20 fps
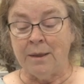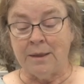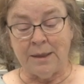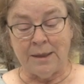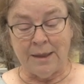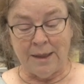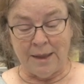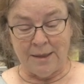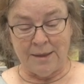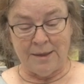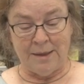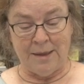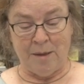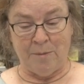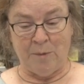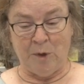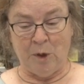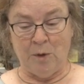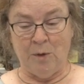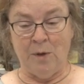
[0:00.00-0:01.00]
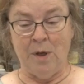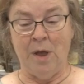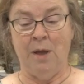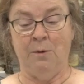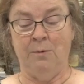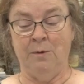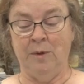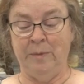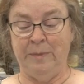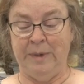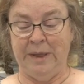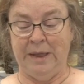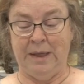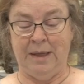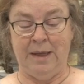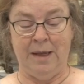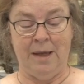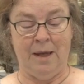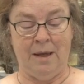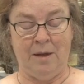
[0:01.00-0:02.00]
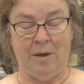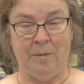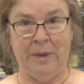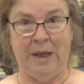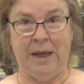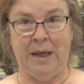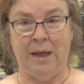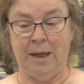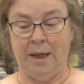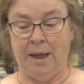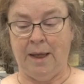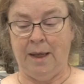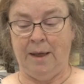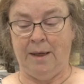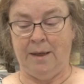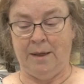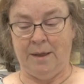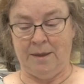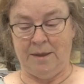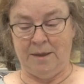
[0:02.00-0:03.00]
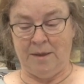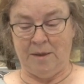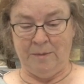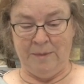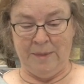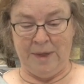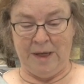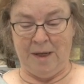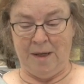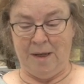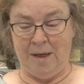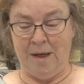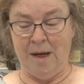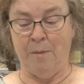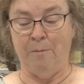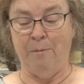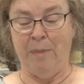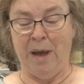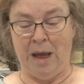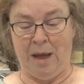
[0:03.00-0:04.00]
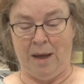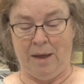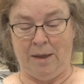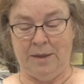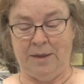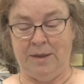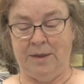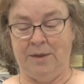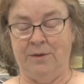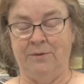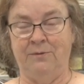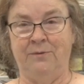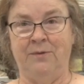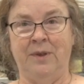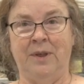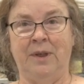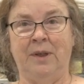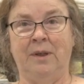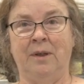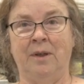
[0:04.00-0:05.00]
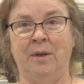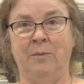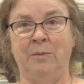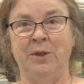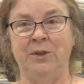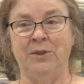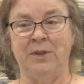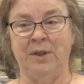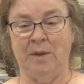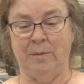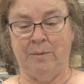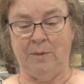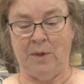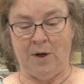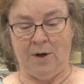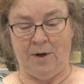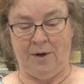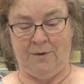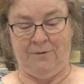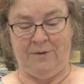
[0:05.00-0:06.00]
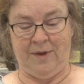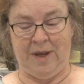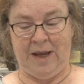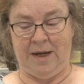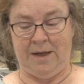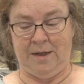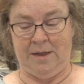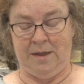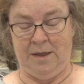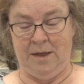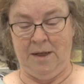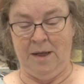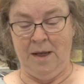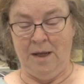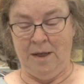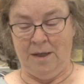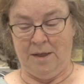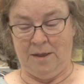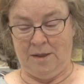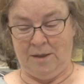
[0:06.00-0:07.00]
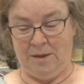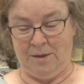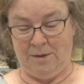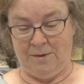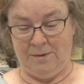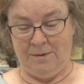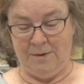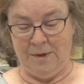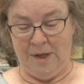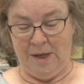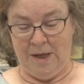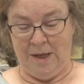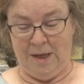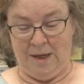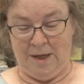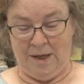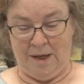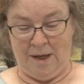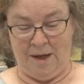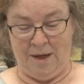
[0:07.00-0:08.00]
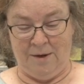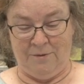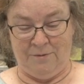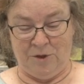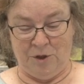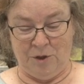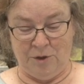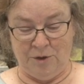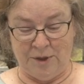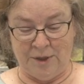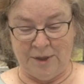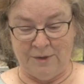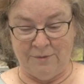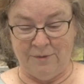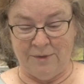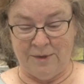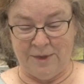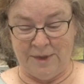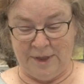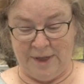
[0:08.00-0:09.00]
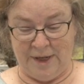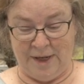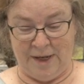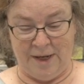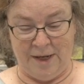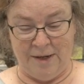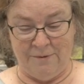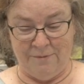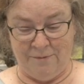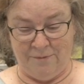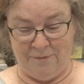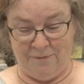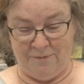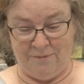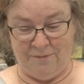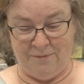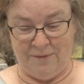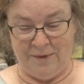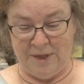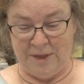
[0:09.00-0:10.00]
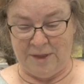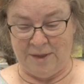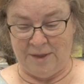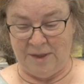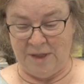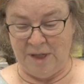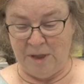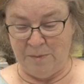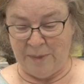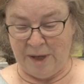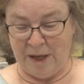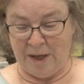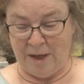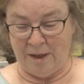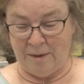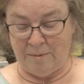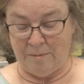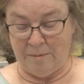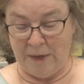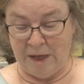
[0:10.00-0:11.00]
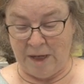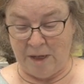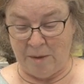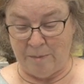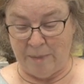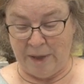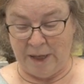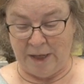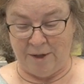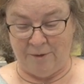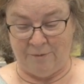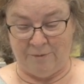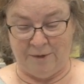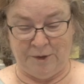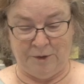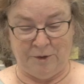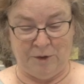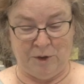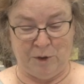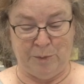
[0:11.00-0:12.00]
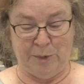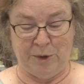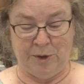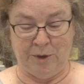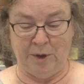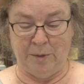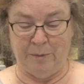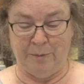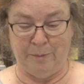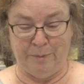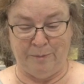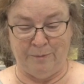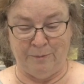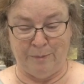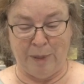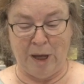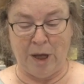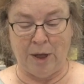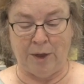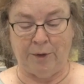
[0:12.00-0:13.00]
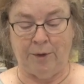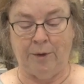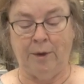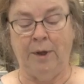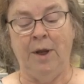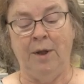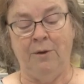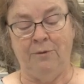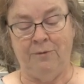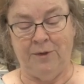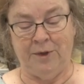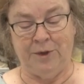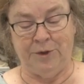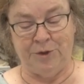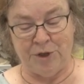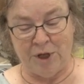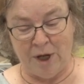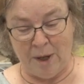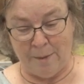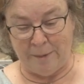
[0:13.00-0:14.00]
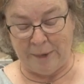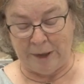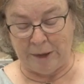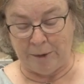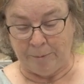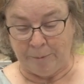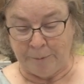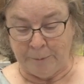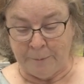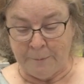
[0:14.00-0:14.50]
Today's demo will be how to make a custom-made box to fit a museum artifact. So I have chosen today this teapot made by Fredericksburg potter Phil Chapman.